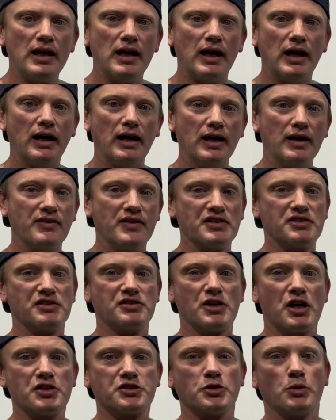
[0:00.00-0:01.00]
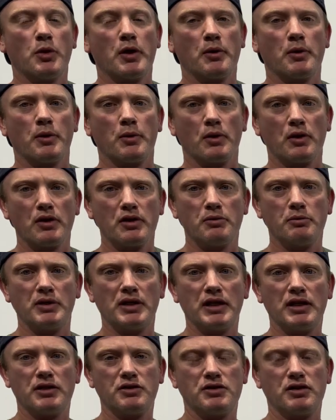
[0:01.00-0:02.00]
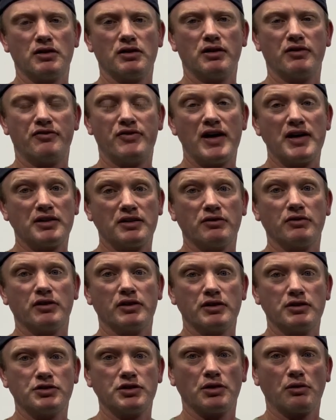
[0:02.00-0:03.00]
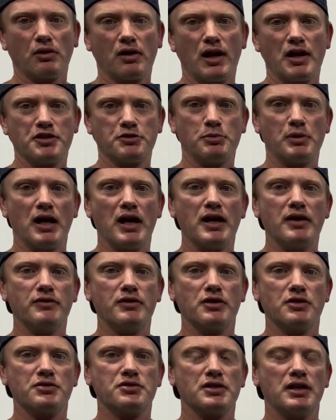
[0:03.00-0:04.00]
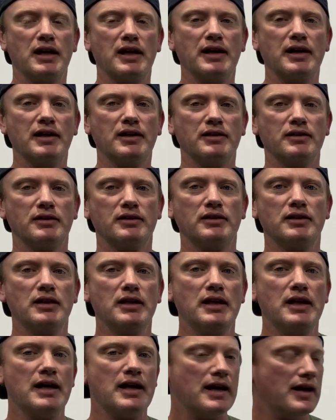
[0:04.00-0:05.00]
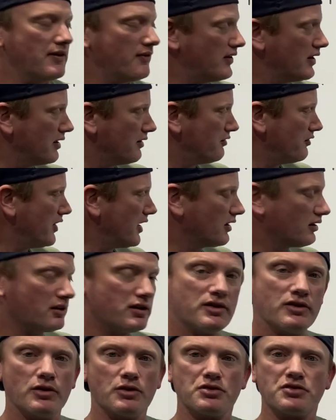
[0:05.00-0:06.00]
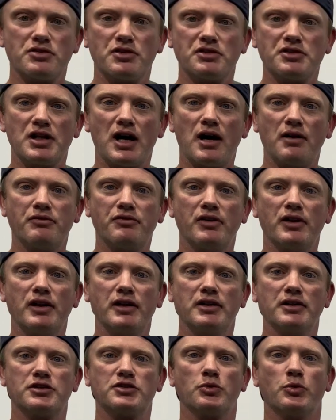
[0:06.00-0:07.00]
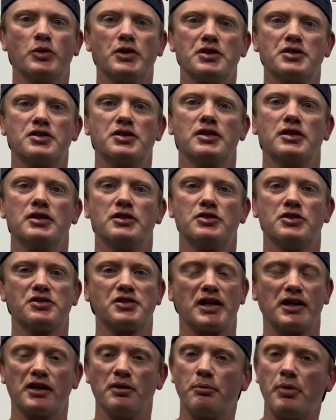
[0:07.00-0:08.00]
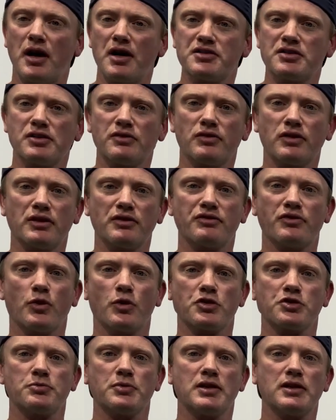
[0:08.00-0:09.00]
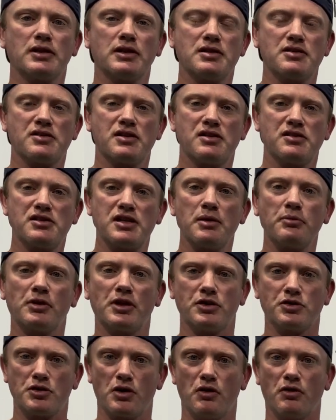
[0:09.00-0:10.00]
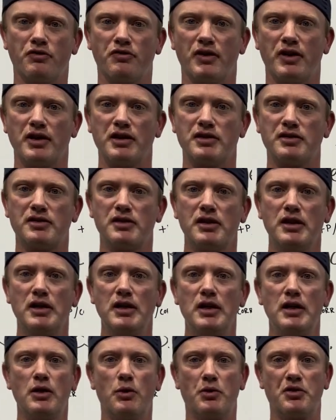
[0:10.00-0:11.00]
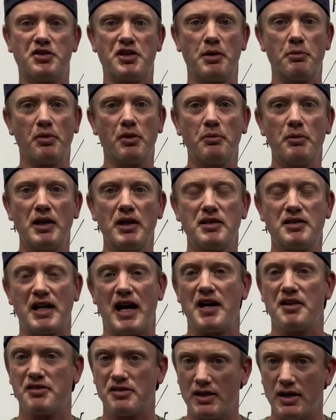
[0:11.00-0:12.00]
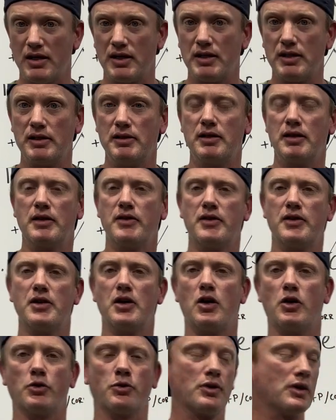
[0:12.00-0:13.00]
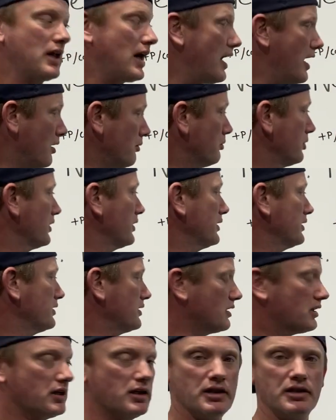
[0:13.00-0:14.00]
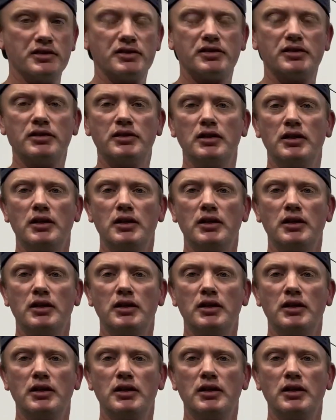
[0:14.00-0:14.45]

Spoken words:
And this is also where we really begin to effectively generalize behaviors. And then finally, there's the top phase, which, just like in positive reinforcement, is the stem control phase, which simply means I say and the dog reliably does.